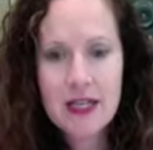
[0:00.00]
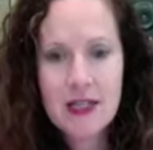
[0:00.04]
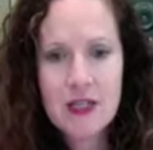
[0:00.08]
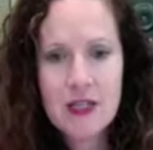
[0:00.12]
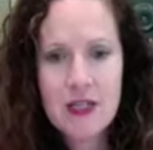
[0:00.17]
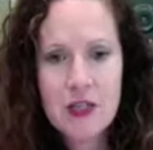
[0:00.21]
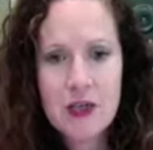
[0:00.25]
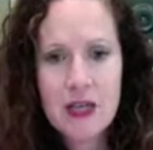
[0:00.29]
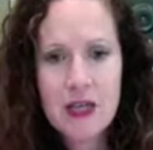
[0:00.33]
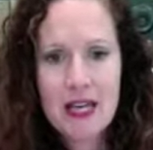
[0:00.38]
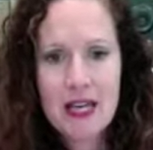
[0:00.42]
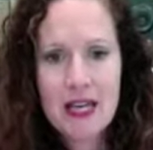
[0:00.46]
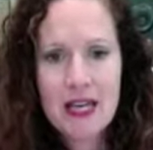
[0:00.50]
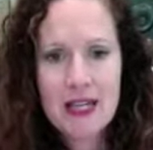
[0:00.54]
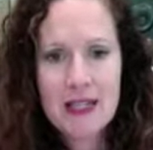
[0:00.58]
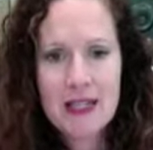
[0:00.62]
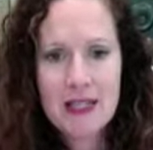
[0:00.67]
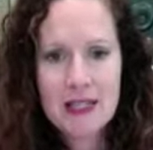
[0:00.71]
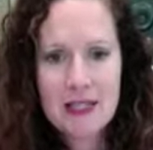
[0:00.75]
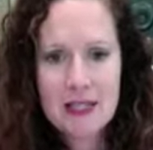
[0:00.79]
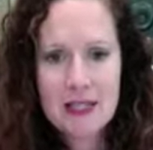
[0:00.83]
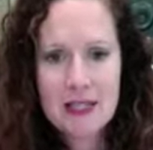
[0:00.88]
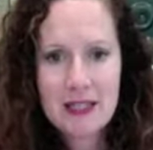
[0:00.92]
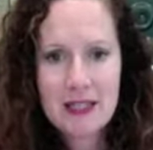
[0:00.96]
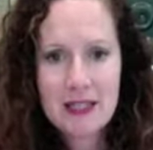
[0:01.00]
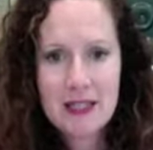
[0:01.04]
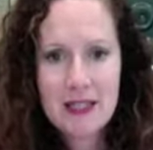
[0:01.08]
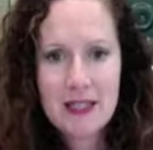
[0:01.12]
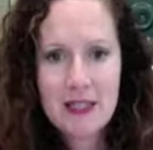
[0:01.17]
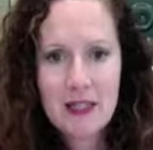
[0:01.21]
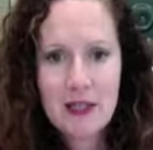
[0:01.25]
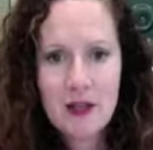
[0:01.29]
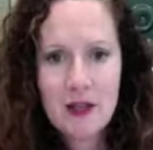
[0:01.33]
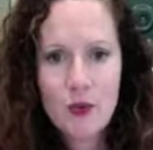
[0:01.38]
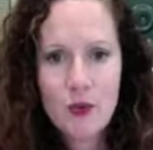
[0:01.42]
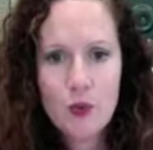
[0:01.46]
So you can kind of
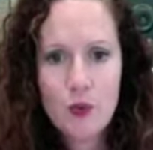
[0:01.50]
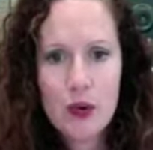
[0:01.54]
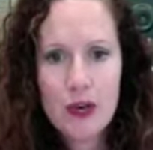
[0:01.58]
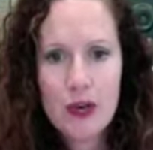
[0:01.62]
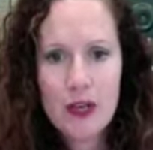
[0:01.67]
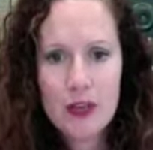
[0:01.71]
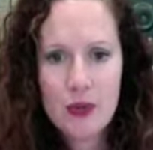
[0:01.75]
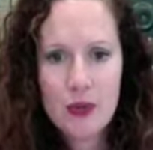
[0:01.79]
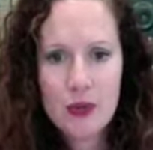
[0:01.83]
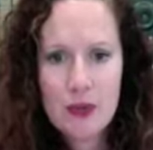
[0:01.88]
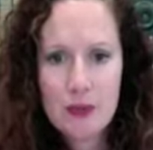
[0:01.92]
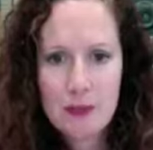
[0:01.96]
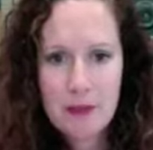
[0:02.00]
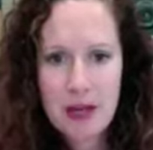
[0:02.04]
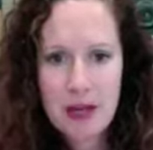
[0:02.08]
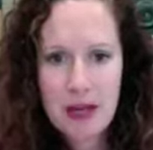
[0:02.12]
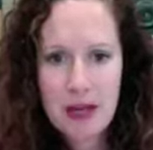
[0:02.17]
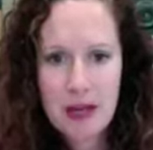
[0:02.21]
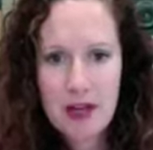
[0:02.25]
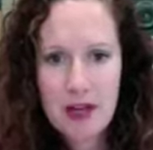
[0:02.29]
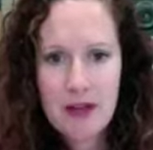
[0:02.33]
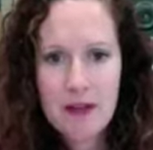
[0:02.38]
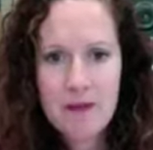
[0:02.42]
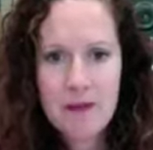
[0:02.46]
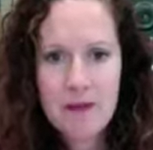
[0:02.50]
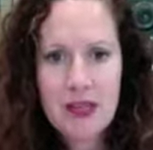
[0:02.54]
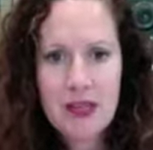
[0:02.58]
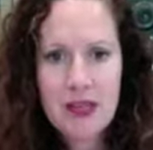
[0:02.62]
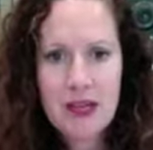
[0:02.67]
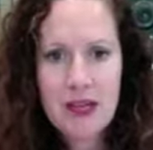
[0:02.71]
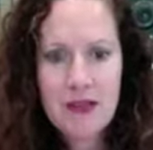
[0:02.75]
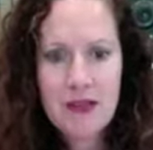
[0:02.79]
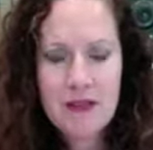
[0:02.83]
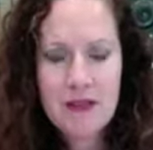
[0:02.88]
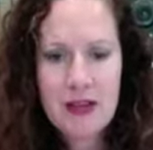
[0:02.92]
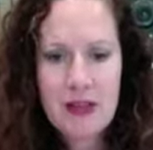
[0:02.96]
see where you compare.
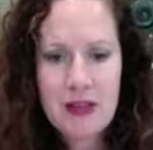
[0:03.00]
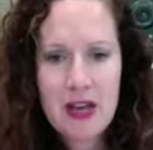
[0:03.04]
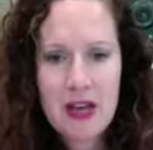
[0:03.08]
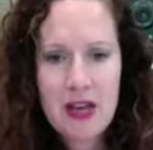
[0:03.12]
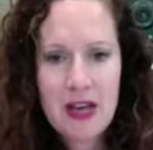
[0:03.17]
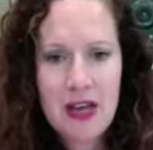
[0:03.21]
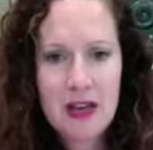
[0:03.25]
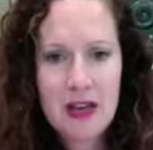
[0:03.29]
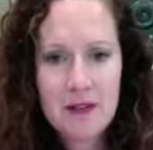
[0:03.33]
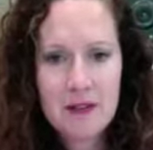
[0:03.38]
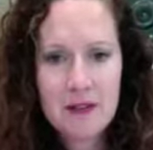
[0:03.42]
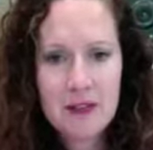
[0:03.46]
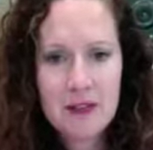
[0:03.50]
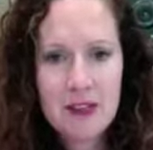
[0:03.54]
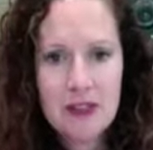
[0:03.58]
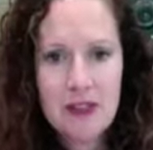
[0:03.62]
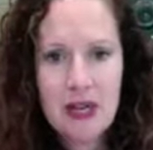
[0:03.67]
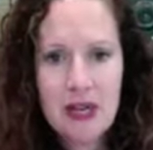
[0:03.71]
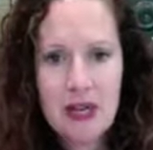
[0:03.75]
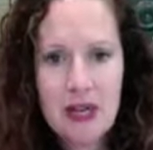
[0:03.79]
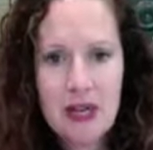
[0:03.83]
And I find that helpful.